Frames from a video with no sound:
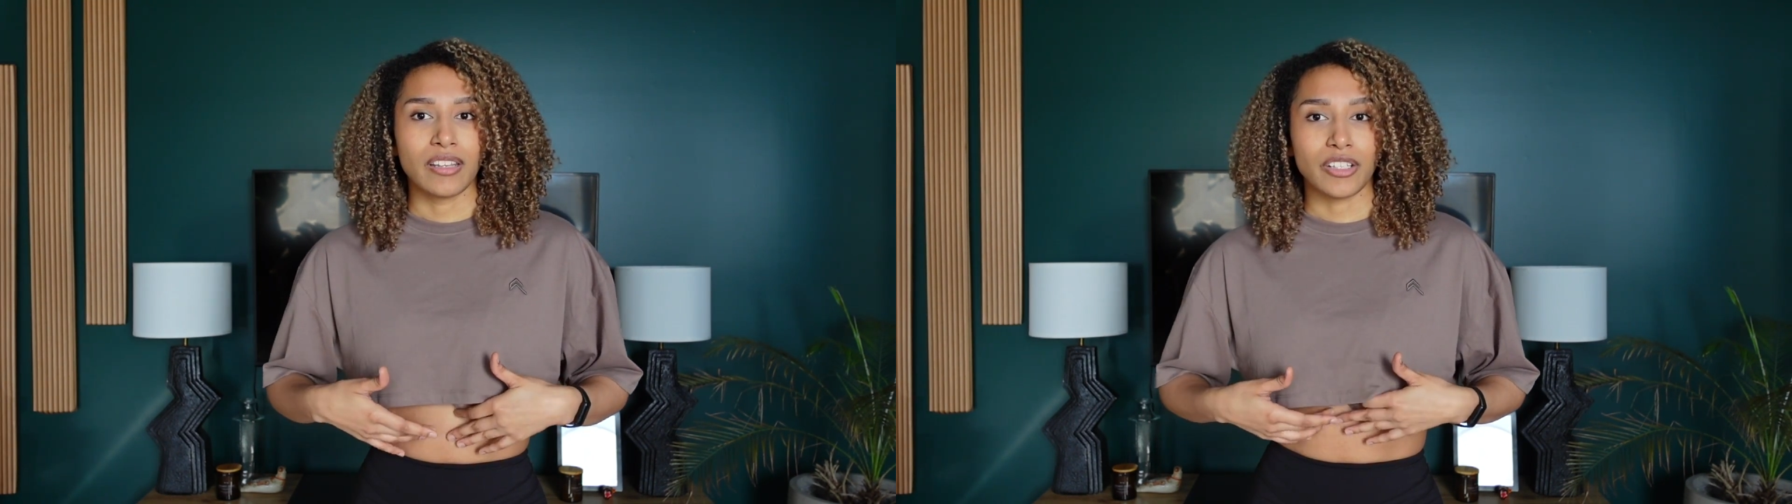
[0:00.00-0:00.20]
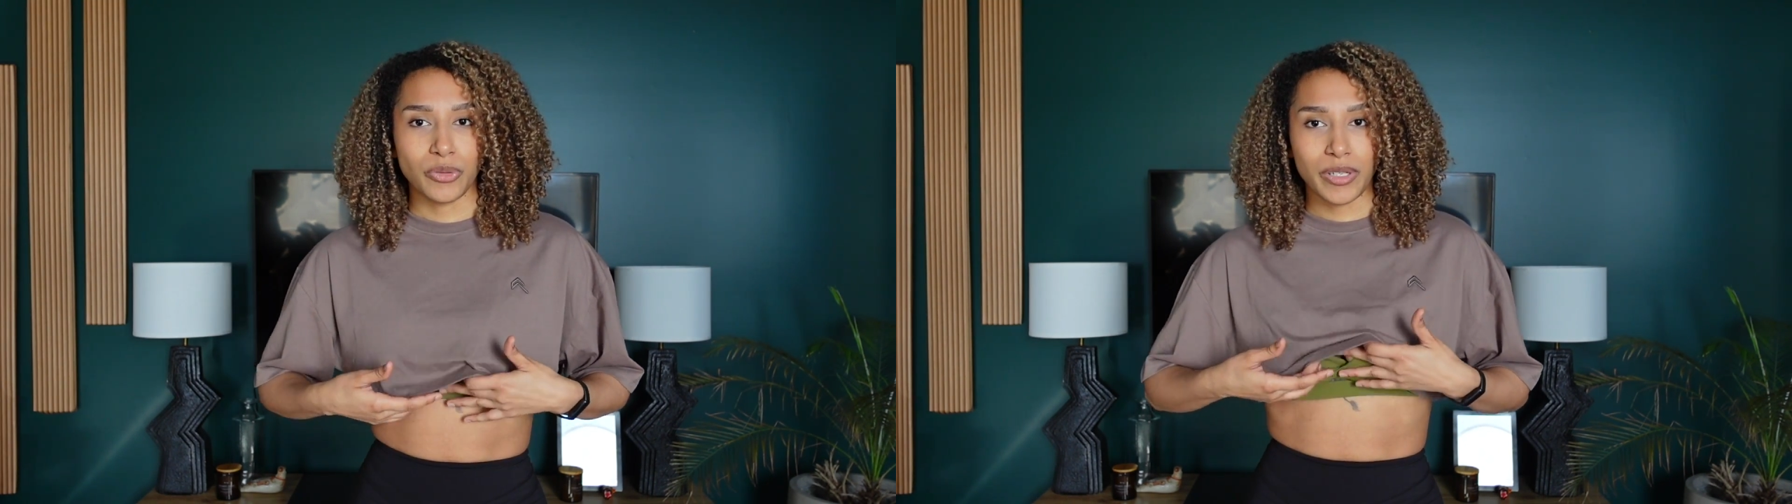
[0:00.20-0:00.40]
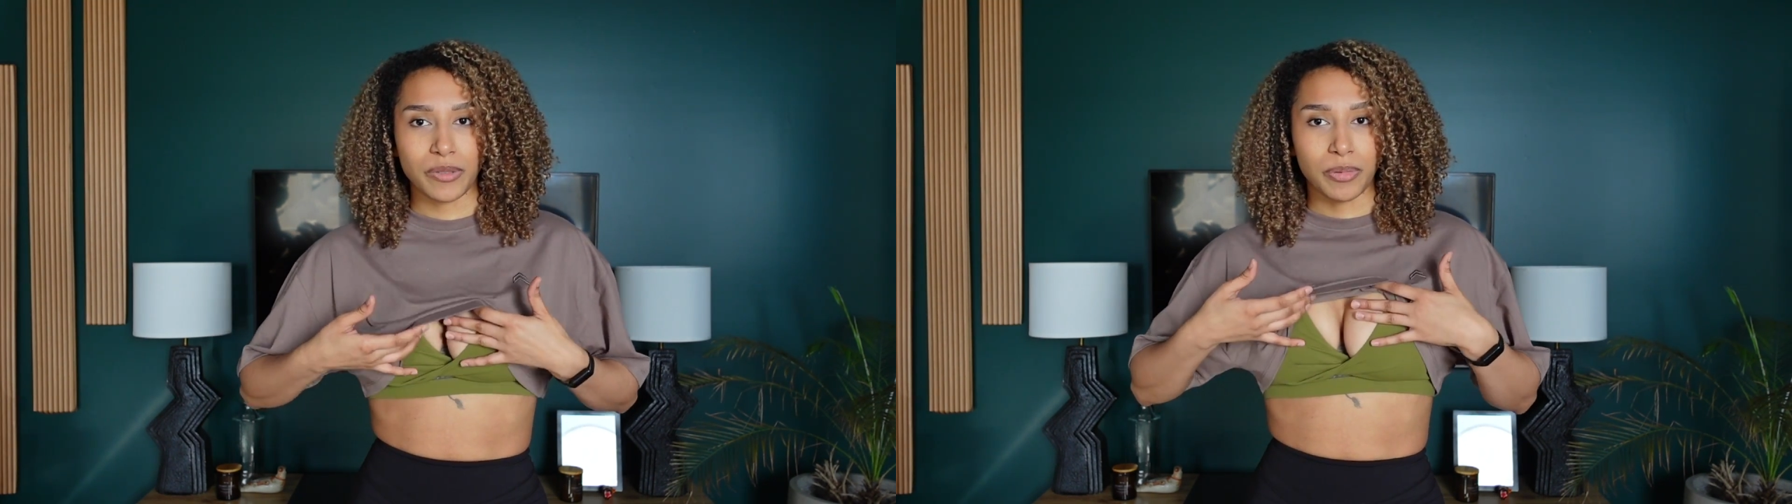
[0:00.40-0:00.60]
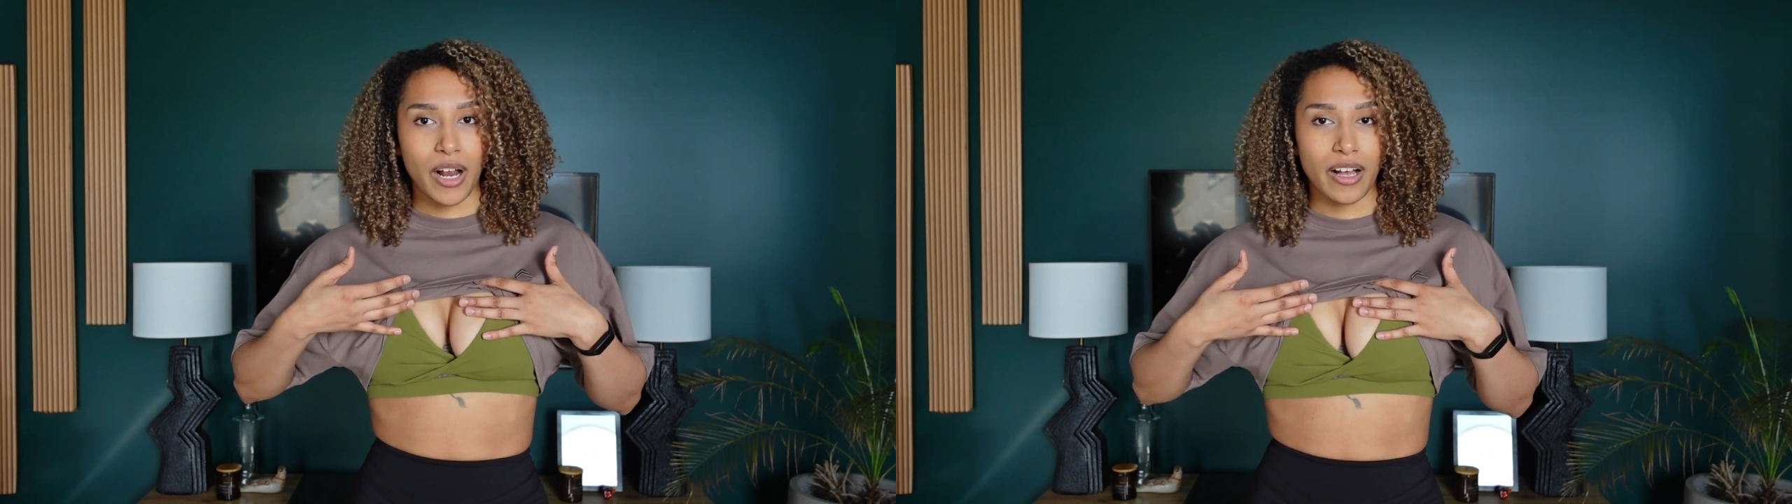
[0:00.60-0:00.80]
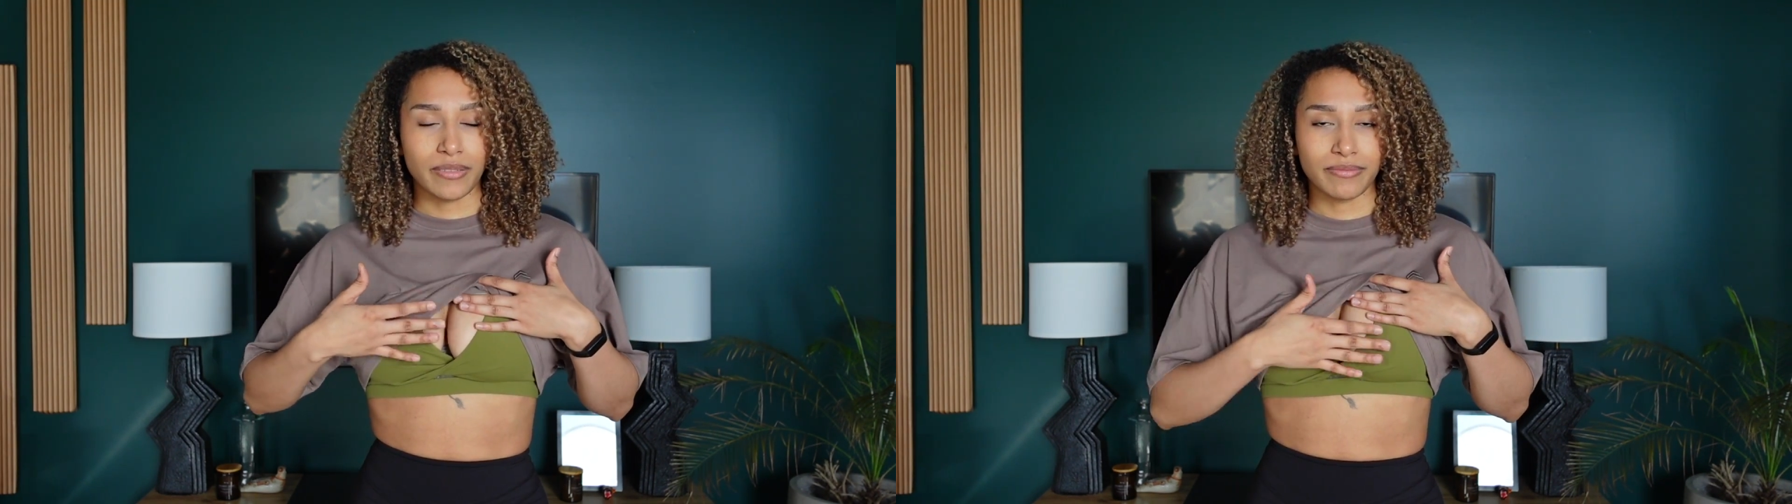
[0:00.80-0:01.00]
the twist
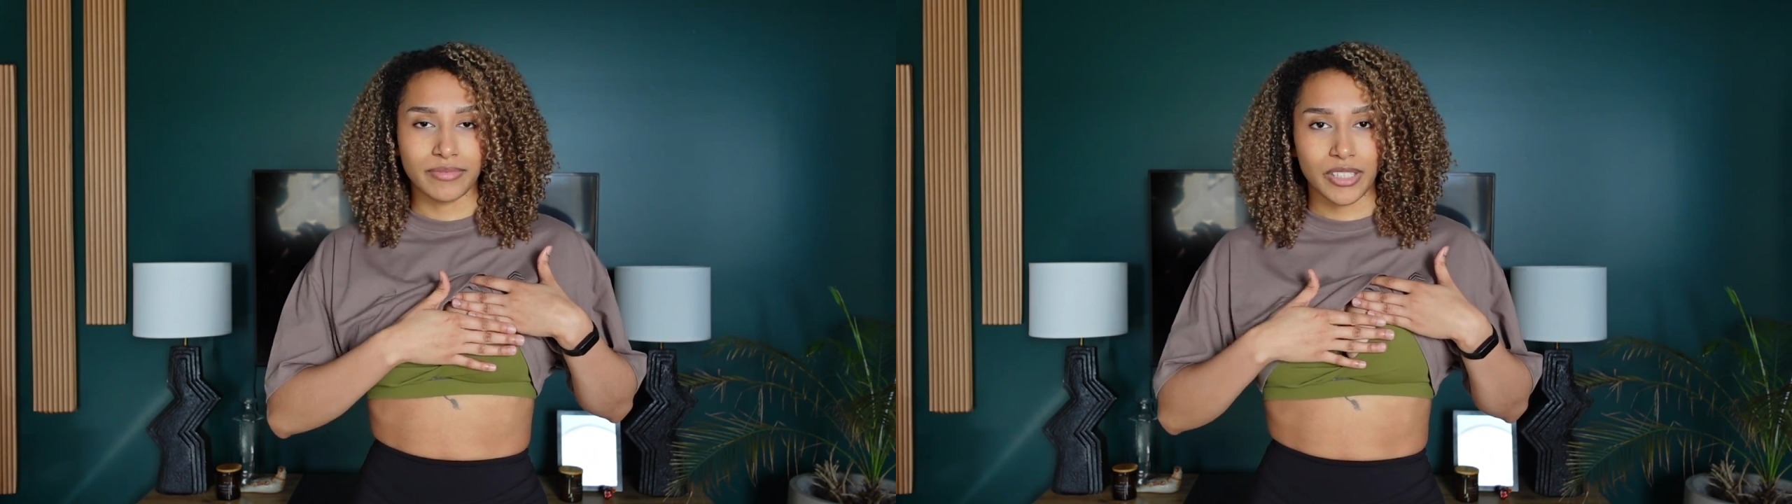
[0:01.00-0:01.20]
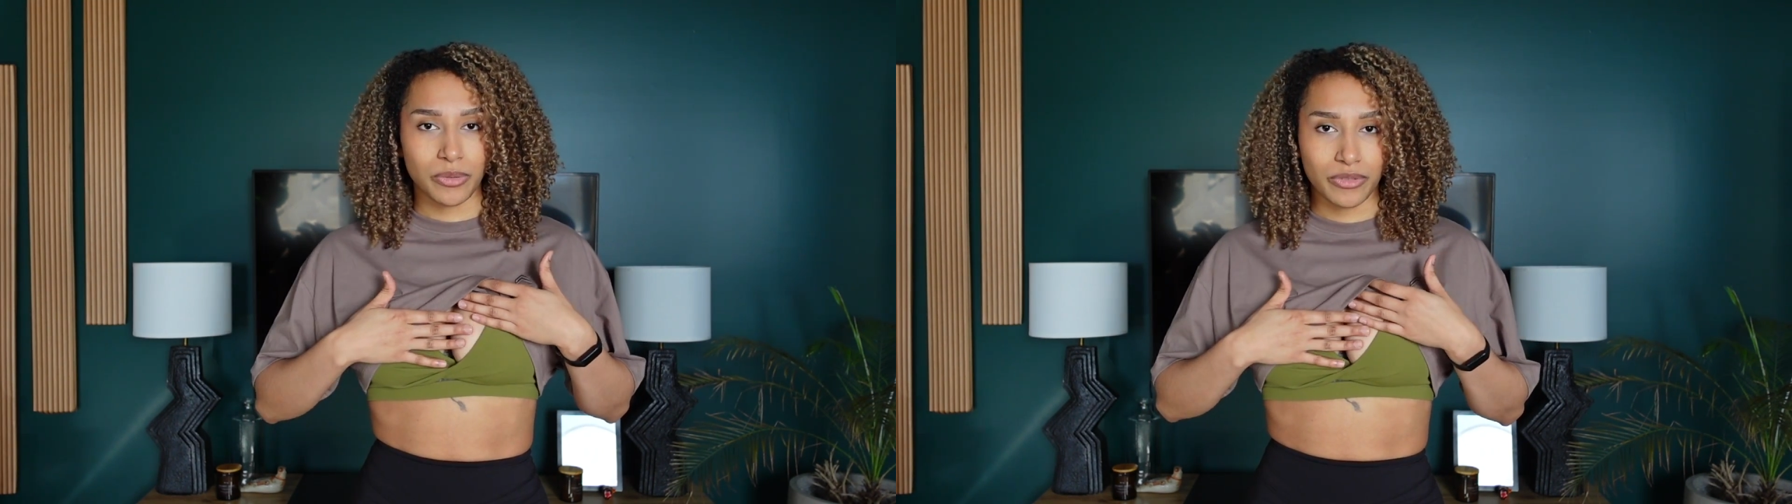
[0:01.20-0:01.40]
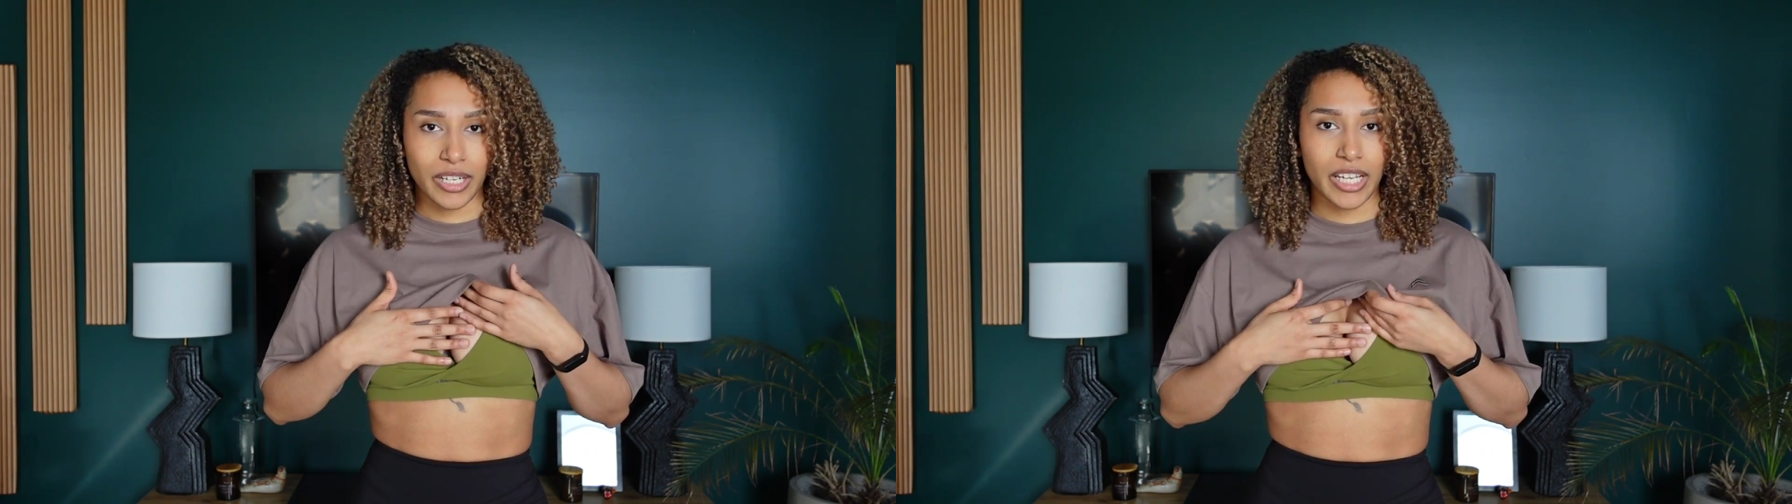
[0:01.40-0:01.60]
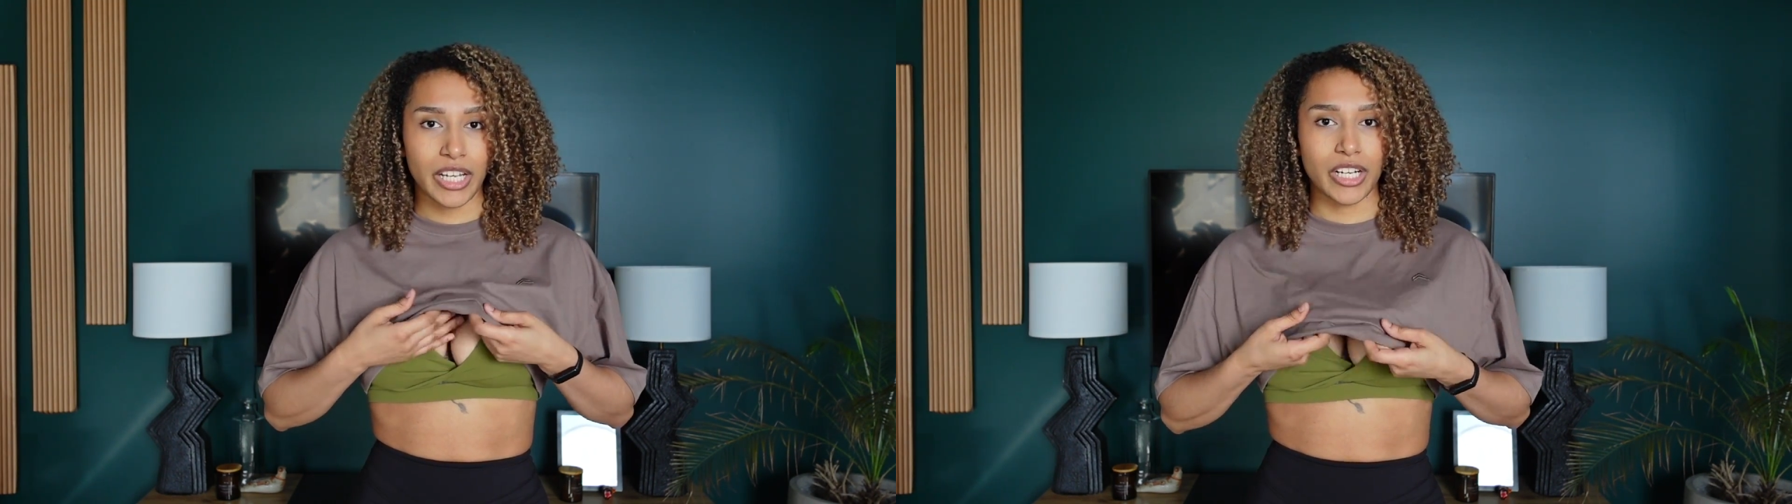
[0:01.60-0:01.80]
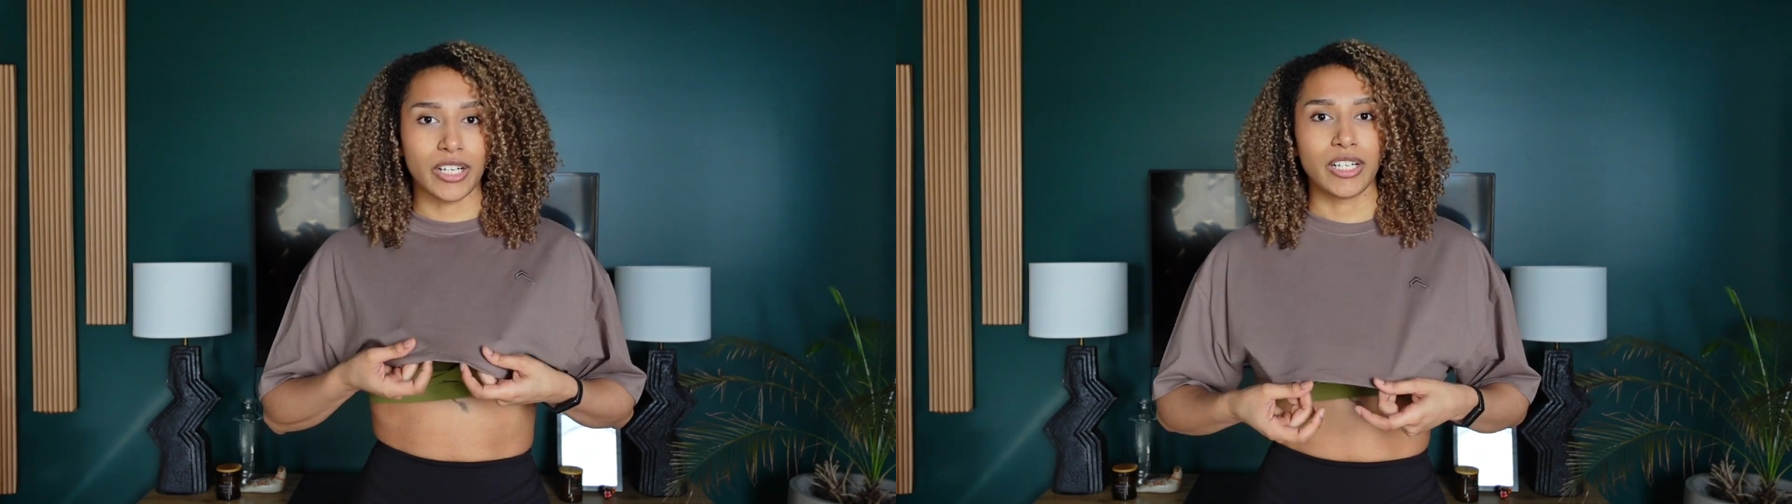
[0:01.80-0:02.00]
bra, this one right
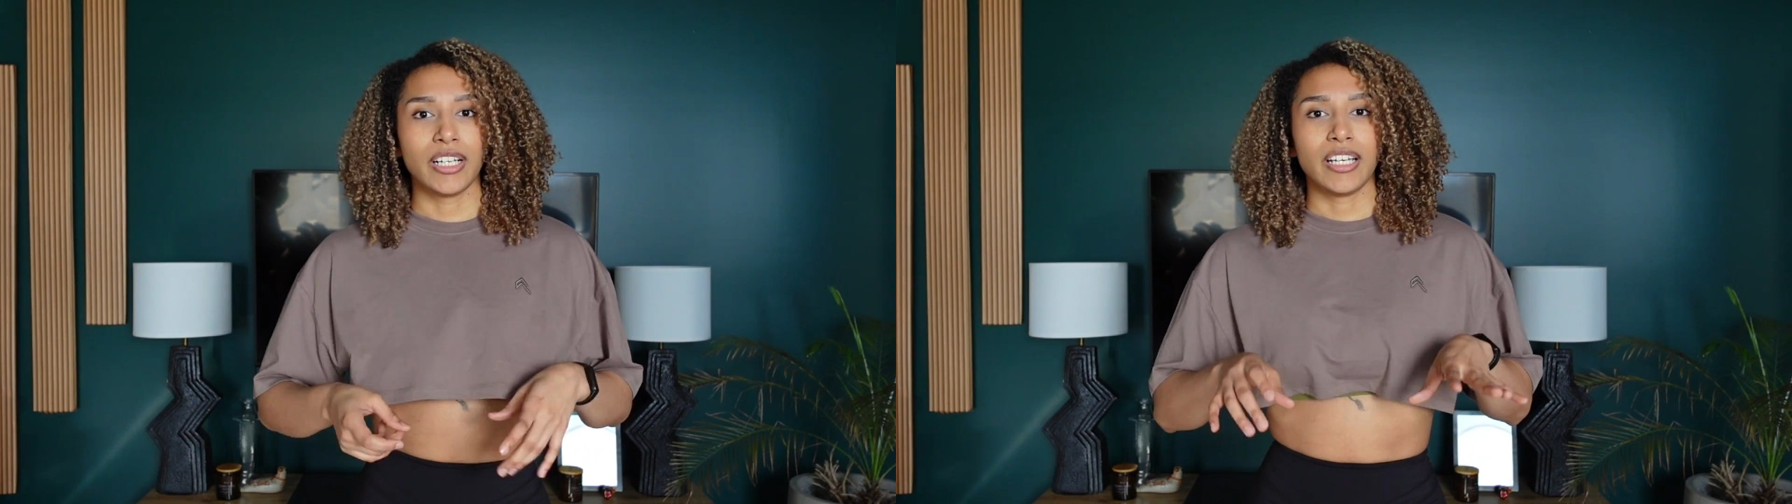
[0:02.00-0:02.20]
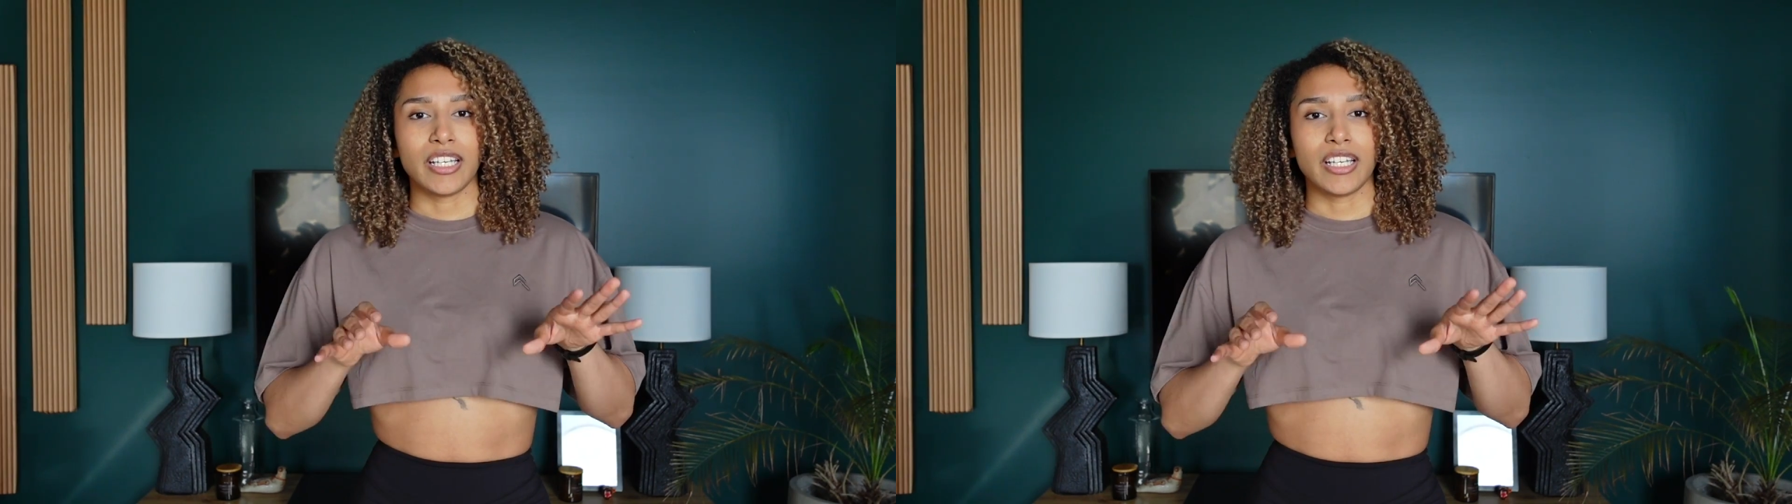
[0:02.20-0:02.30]
here,